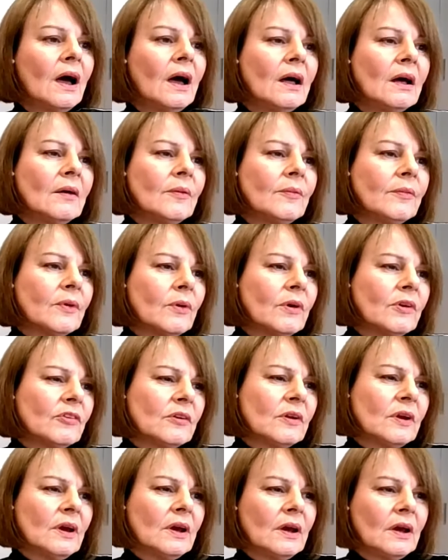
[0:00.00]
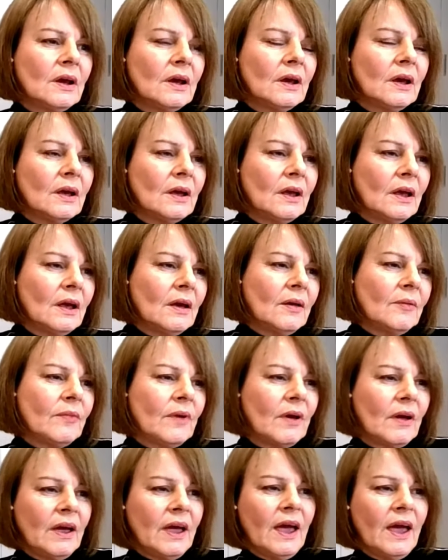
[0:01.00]
Uh, question here. Um,
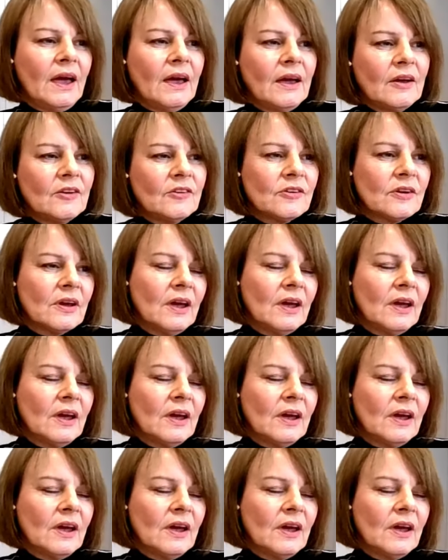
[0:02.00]
I had a